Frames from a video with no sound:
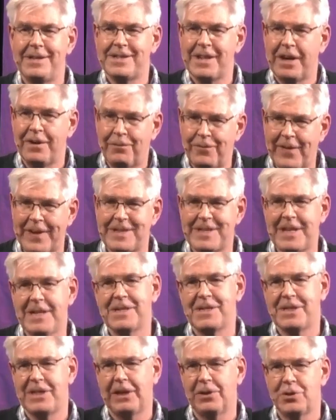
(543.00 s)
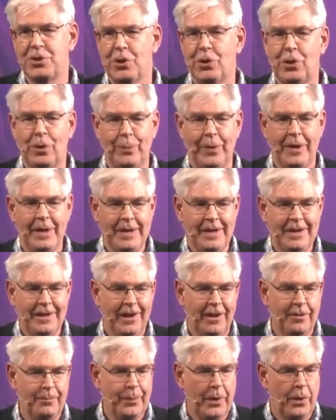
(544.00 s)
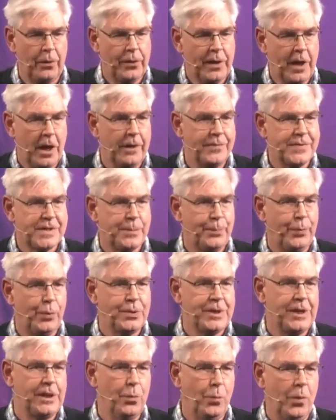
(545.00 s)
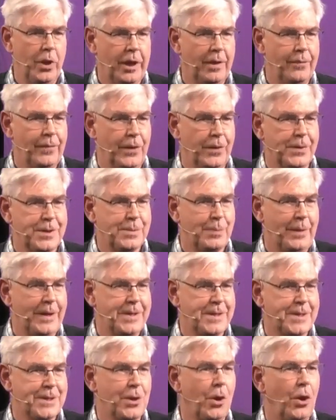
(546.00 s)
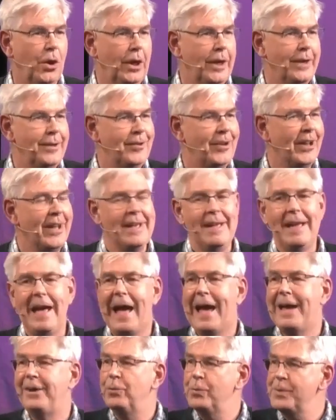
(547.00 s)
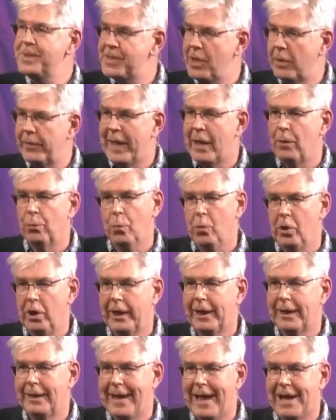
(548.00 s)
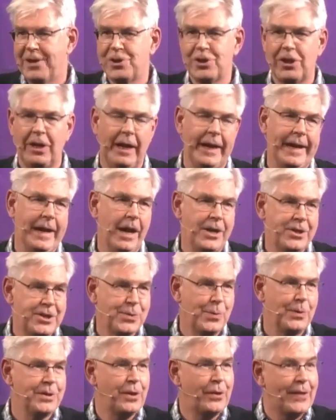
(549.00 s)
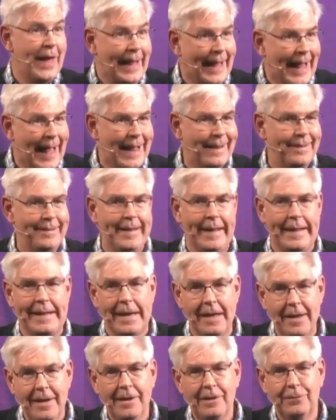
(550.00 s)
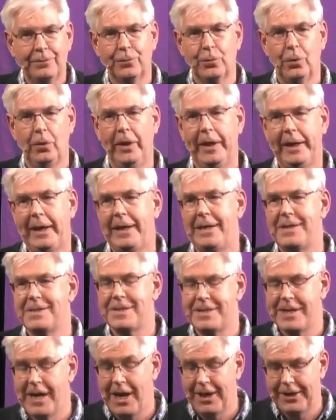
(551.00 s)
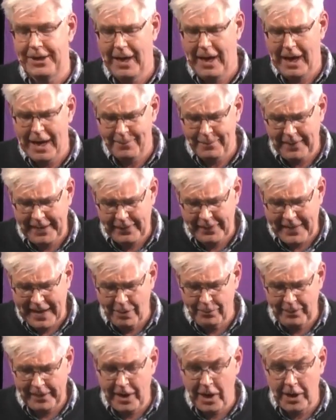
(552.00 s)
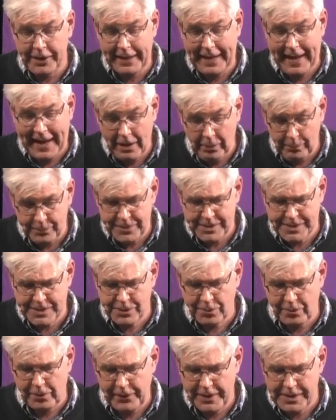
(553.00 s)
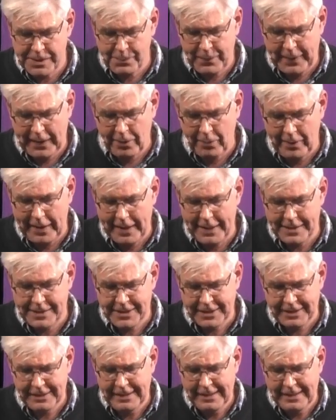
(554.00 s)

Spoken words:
has done a fantastic job of both kind of supporting the work of the gospel in Scotland and also that work nationally. I just want to thank Andy for all that he's done in that regard and helped us through this period.